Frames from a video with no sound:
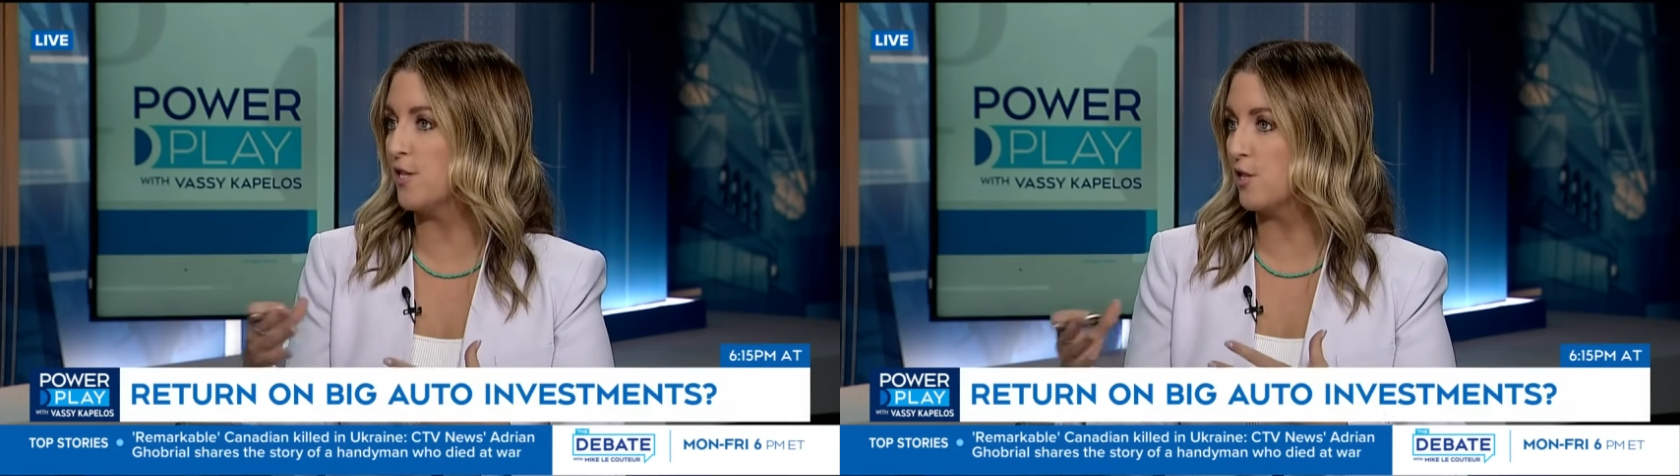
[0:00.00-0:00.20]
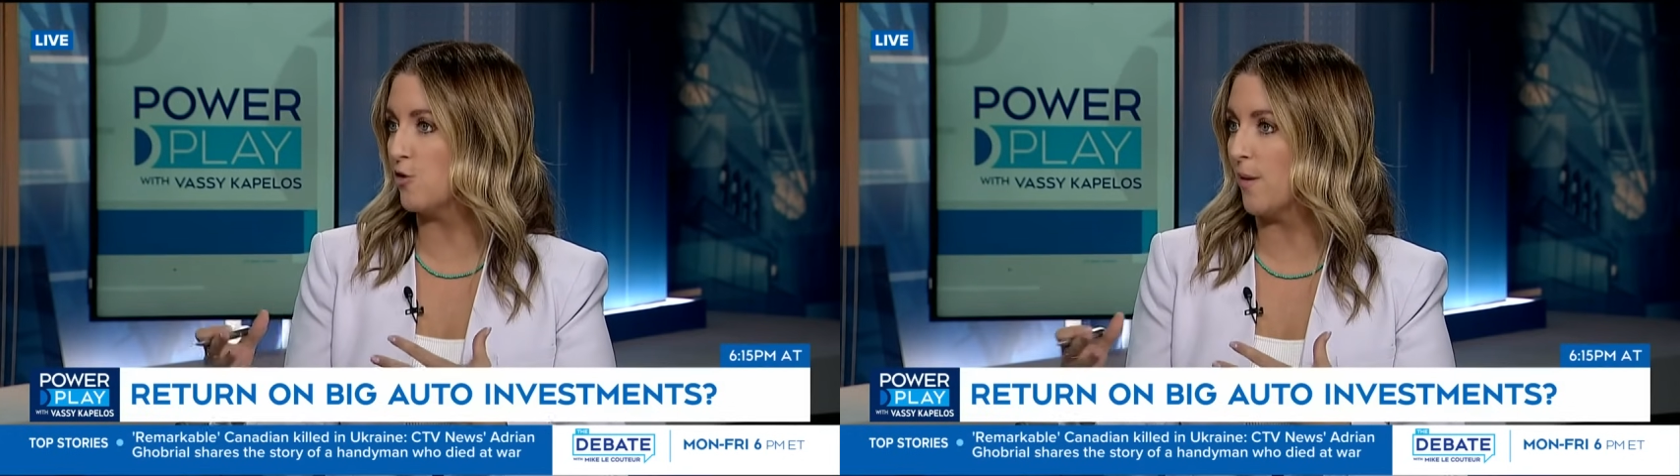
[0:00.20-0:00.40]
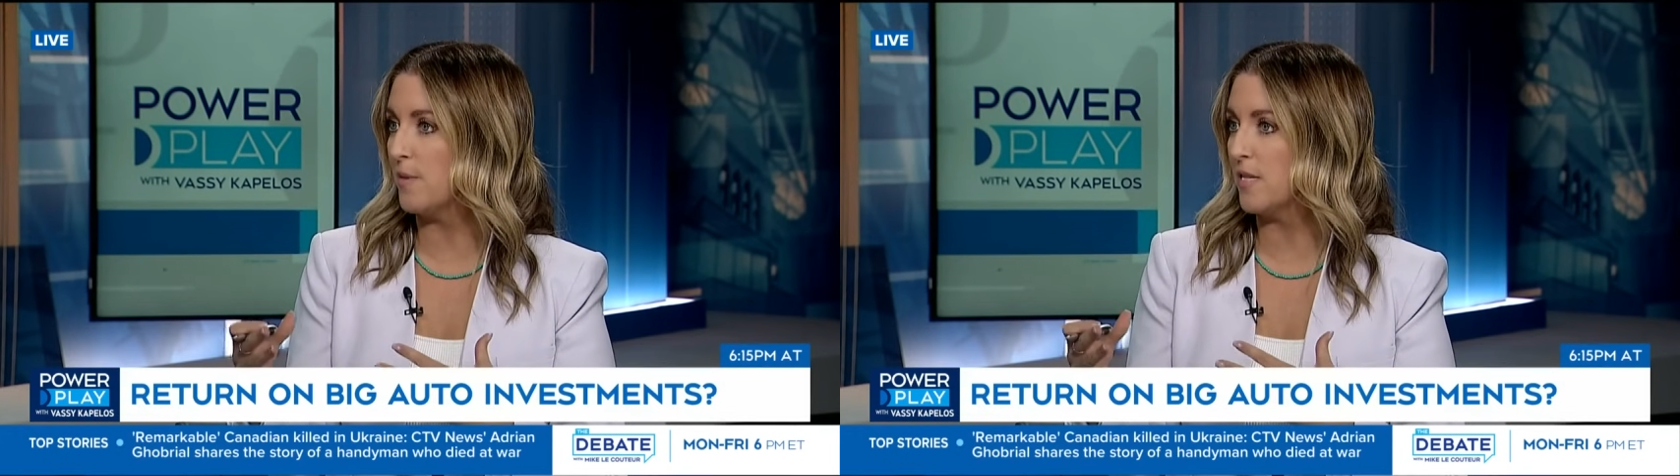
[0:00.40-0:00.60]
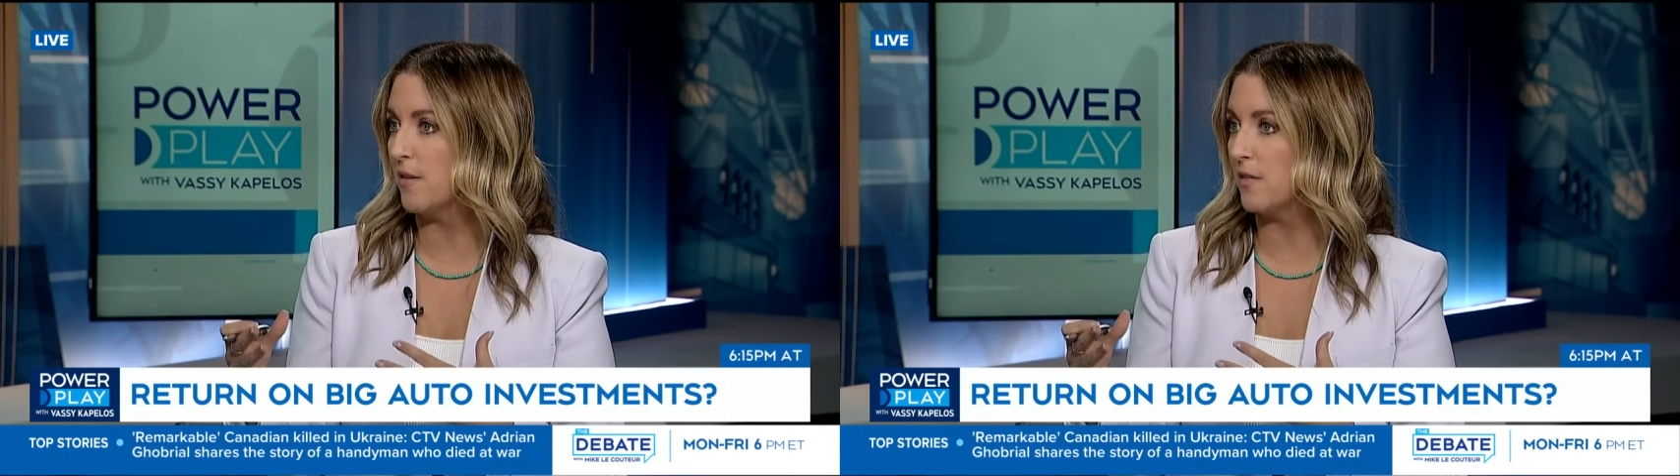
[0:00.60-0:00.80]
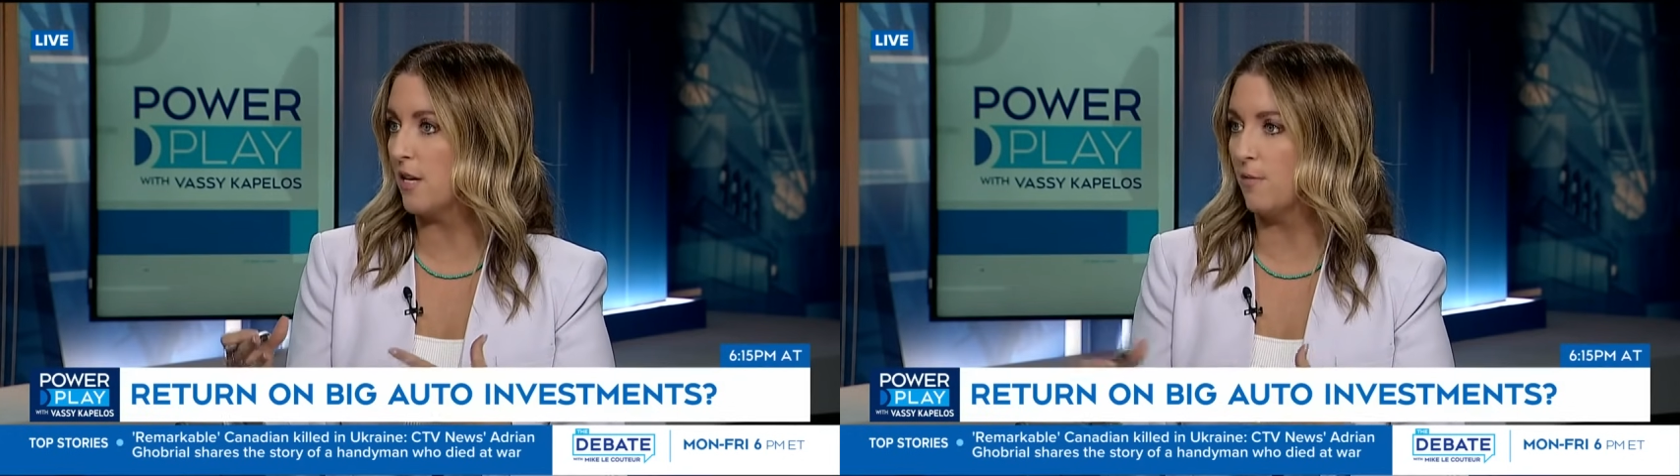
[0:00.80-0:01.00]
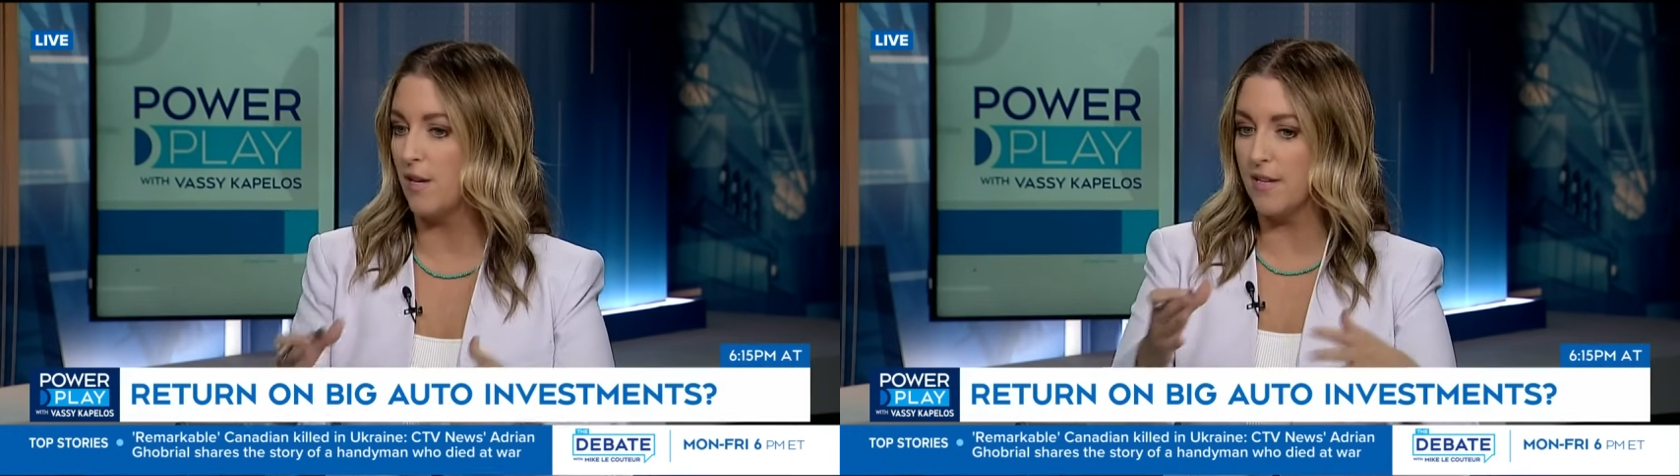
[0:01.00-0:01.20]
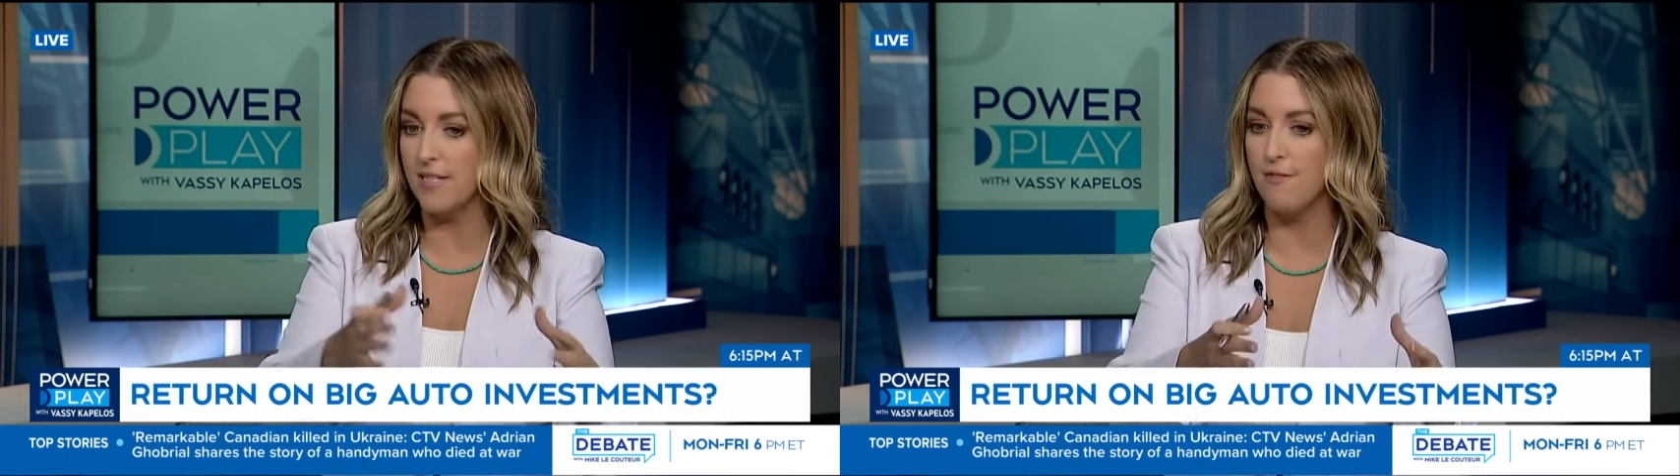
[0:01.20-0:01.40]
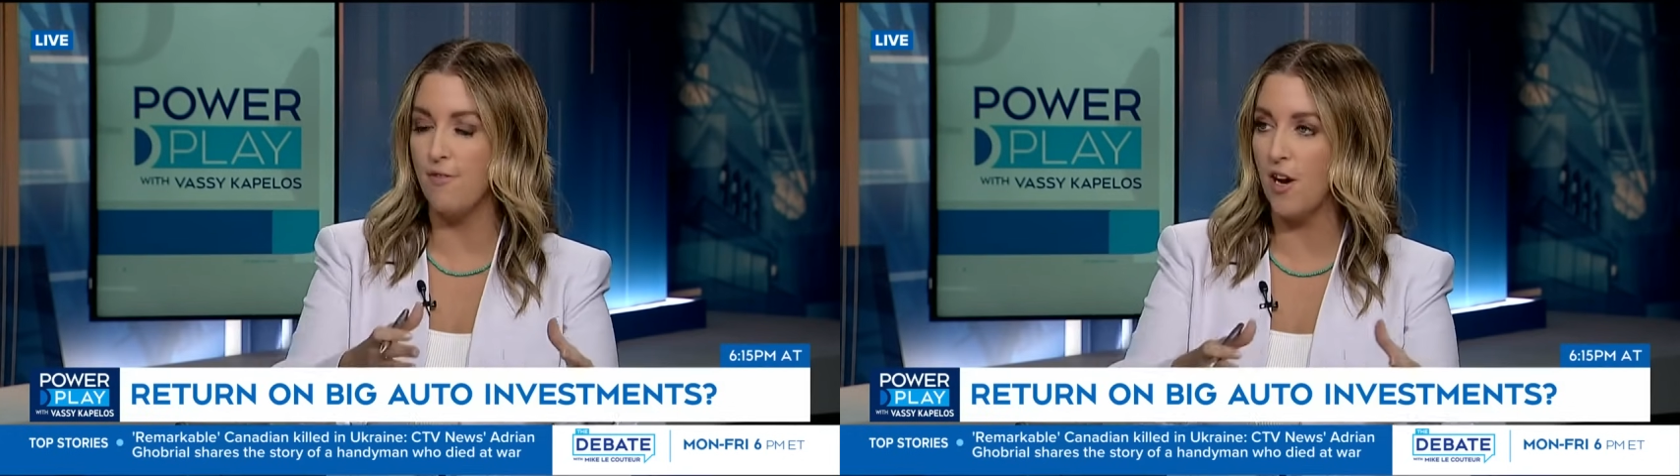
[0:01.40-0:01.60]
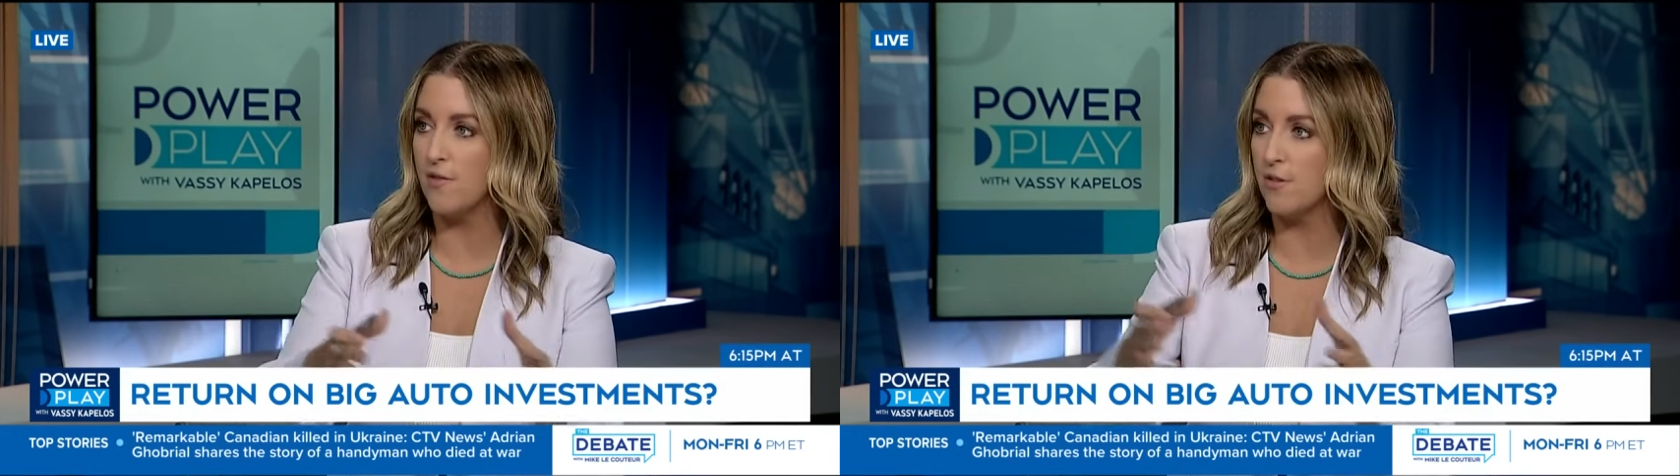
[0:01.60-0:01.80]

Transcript: discrepancy in the timeline. They say 5